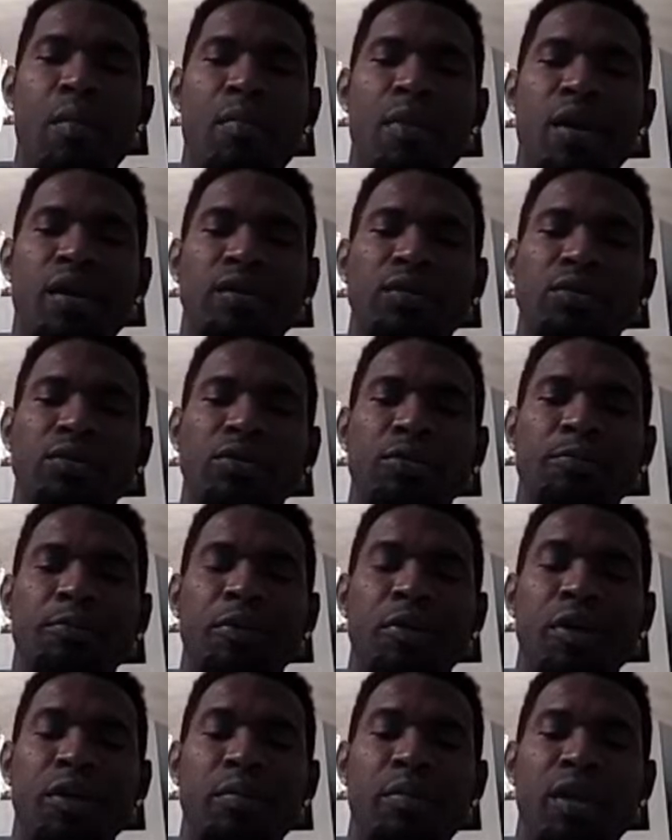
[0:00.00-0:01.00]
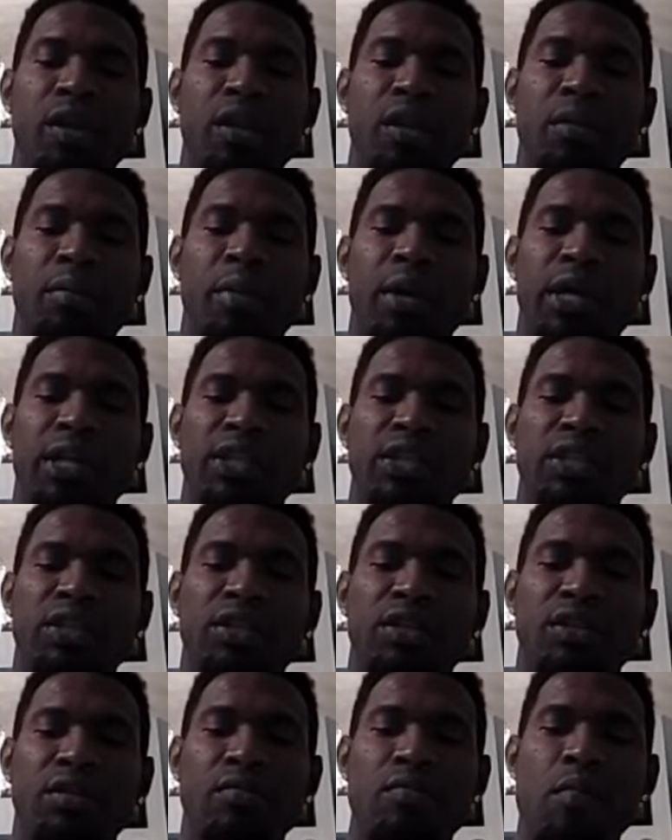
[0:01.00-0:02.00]
Yeah, man. Rupert, man of the
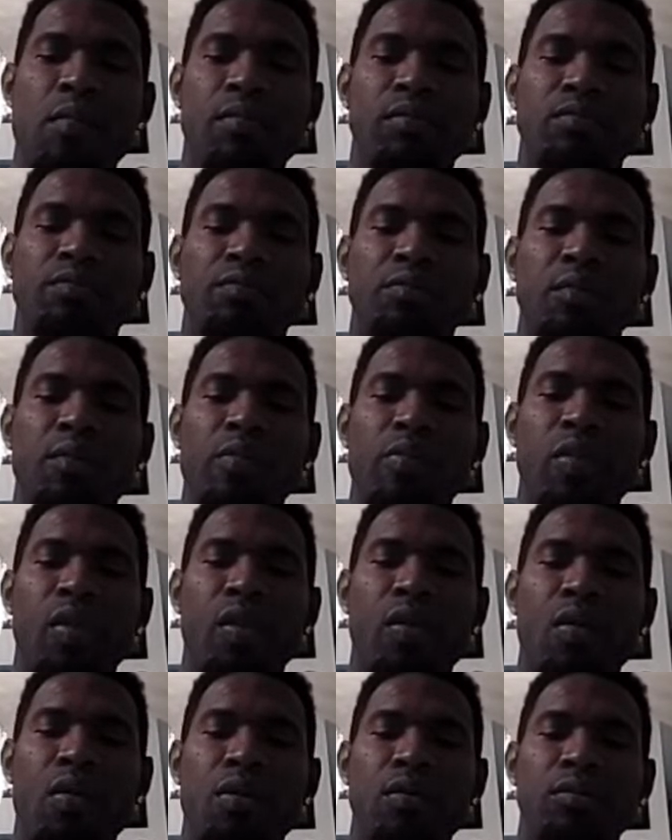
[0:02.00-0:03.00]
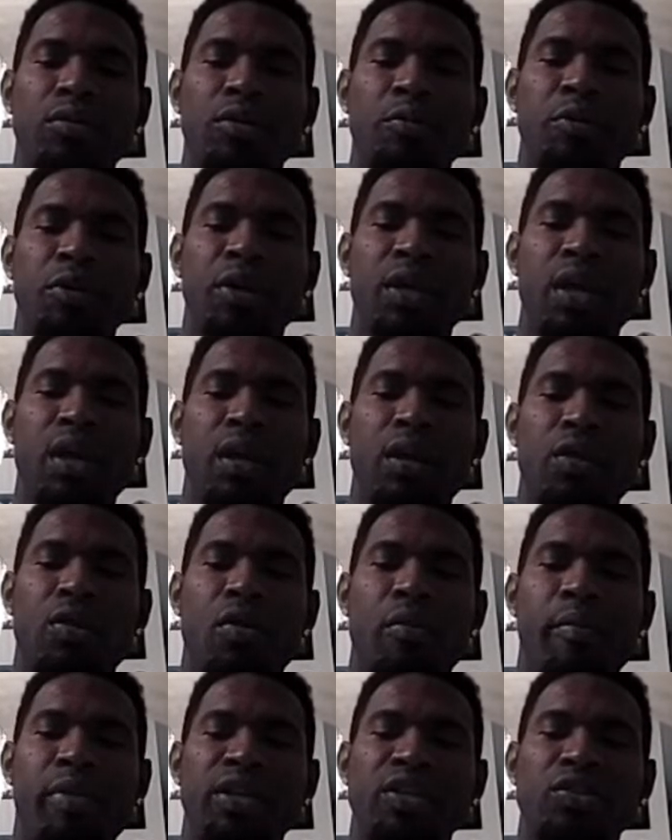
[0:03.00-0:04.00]
match. People get
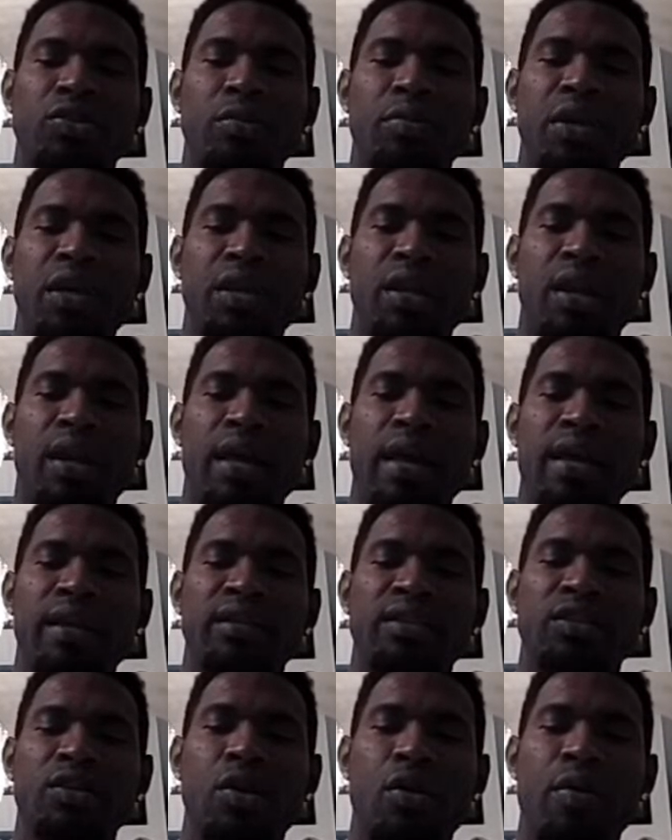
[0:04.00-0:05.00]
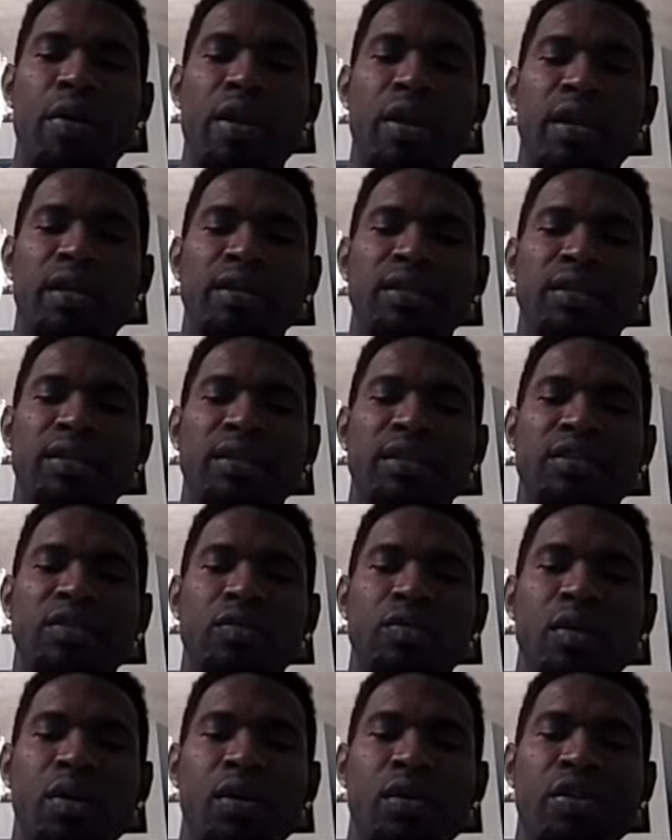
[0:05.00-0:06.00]
the numbers up, get the likes going. Let's
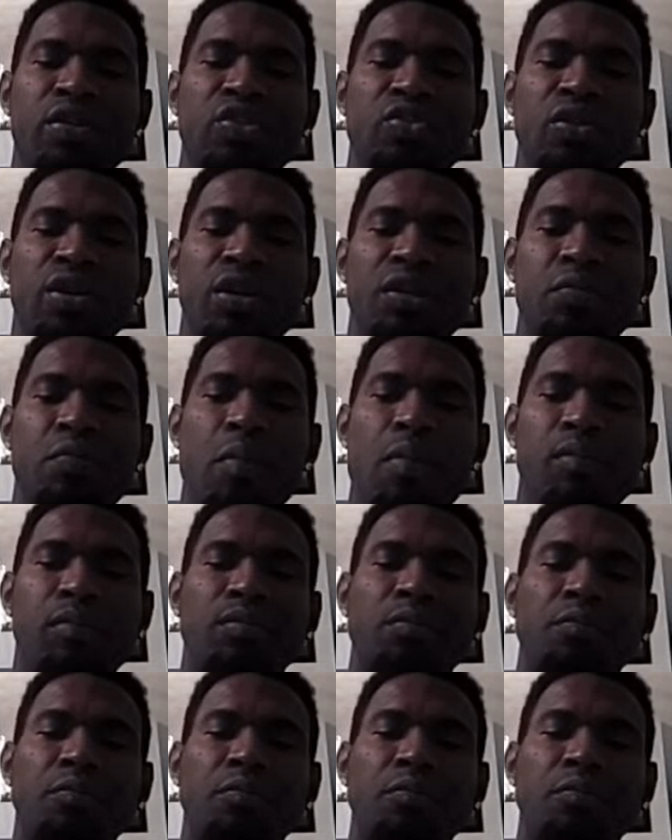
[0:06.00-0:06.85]
get to 100.